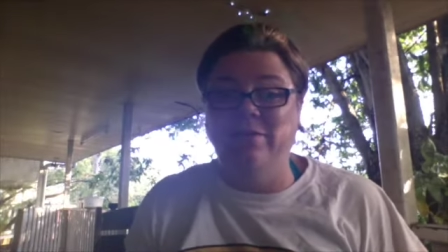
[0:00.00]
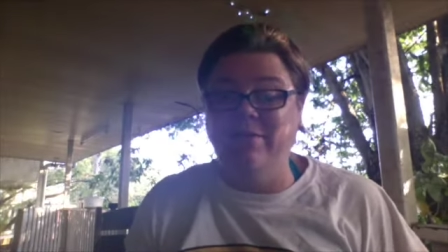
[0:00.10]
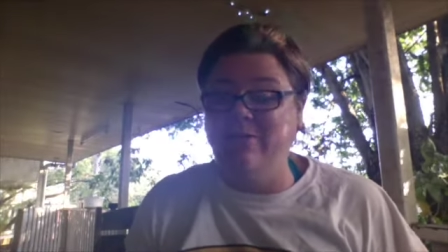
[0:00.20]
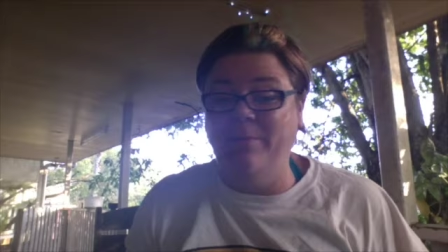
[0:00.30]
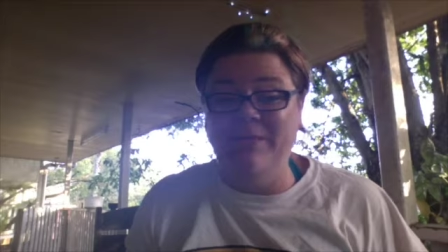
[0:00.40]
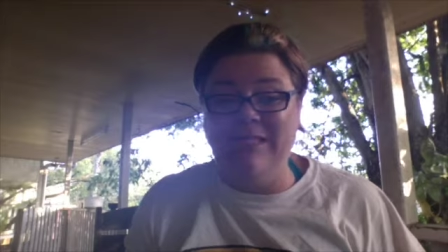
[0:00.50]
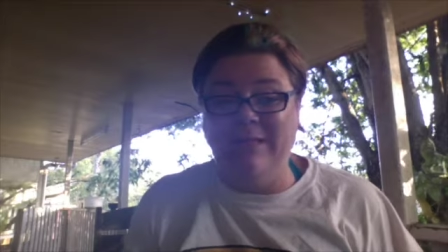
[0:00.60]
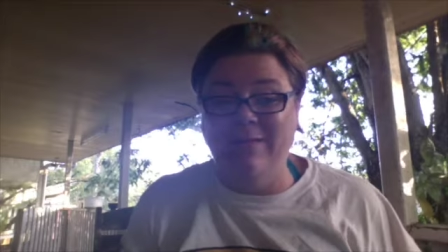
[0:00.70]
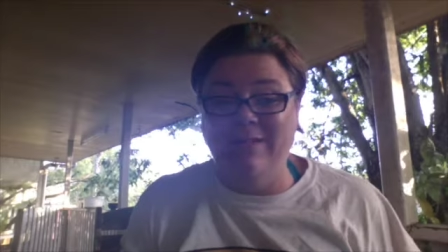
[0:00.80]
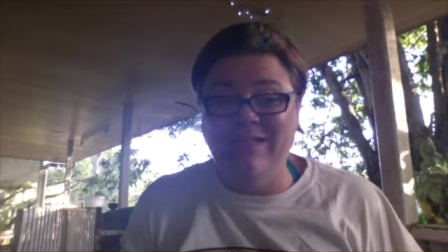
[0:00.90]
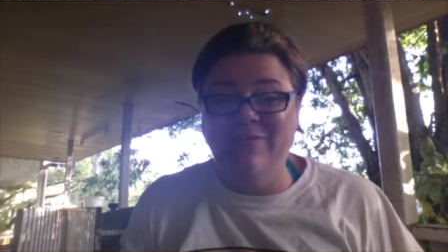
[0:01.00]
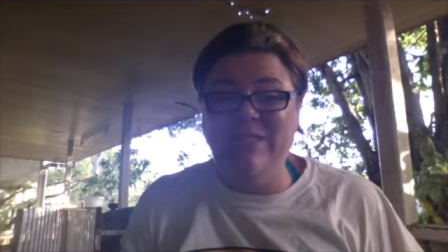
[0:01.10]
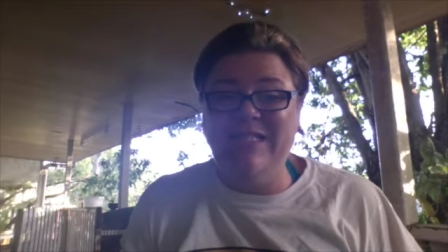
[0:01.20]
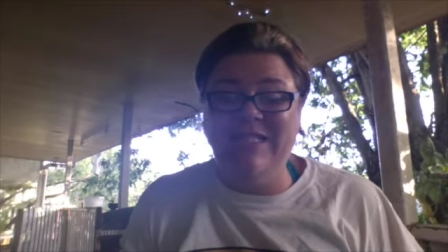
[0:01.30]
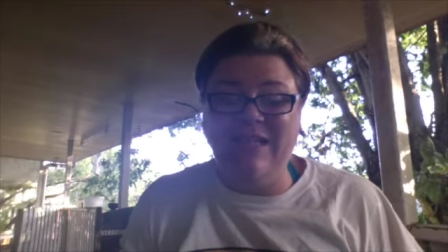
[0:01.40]
so busy just with
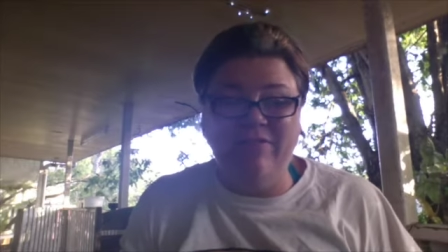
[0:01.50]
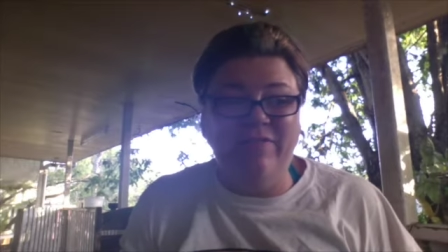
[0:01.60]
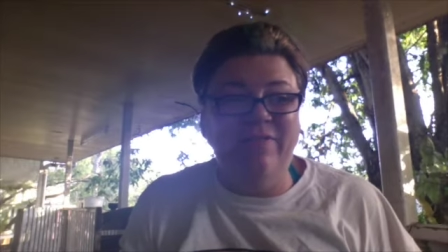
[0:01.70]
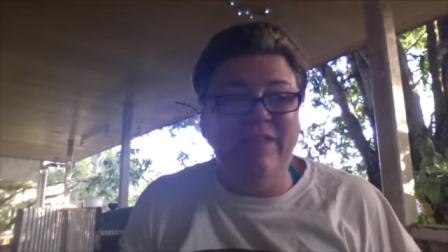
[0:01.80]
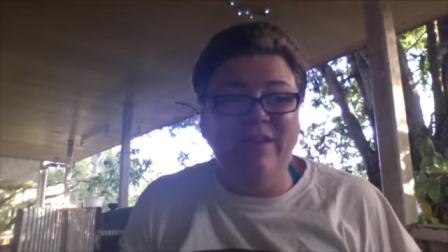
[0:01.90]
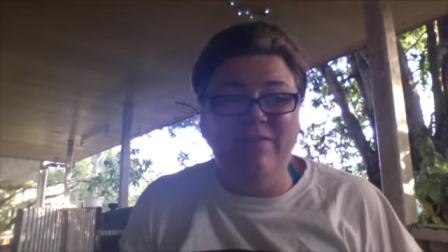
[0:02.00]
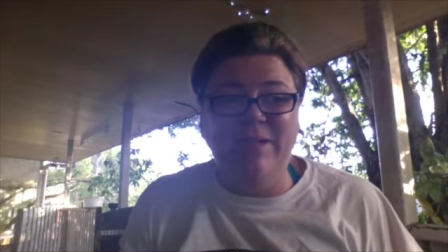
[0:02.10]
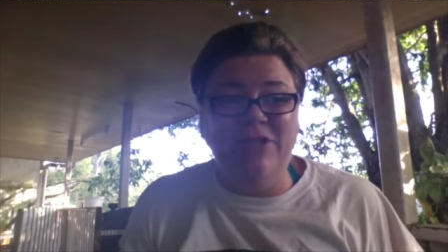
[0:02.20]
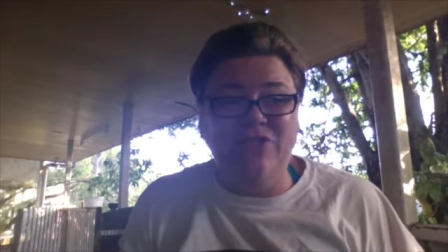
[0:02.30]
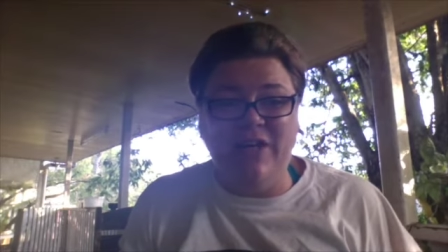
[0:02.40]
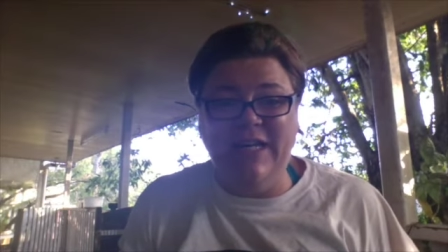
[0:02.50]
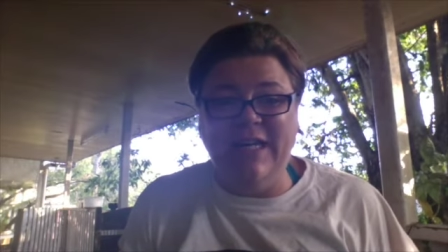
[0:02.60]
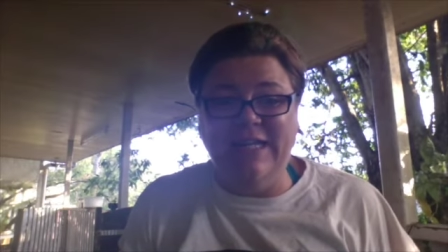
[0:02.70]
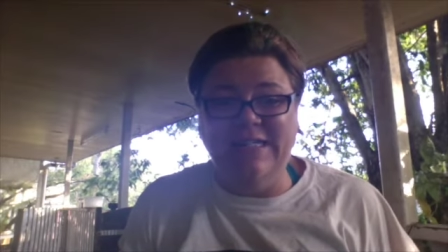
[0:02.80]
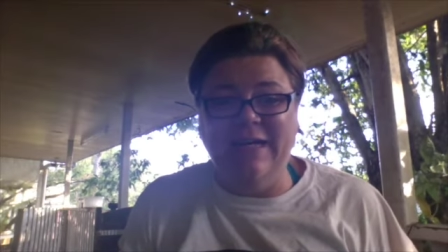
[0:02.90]
stuff that I've been trying to
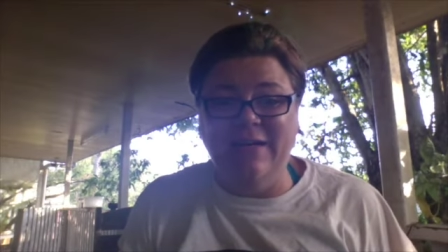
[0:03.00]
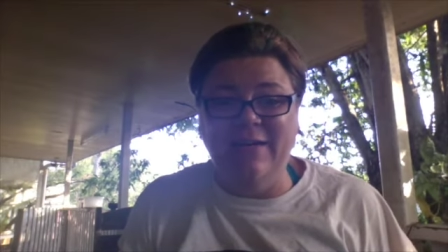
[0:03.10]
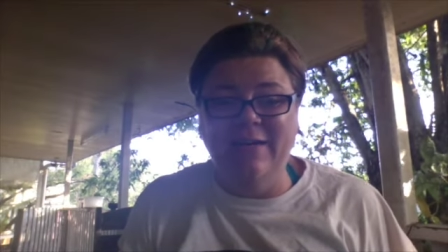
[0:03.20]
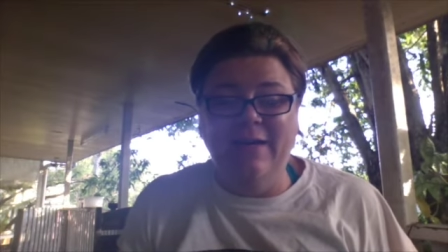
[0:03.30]
get done.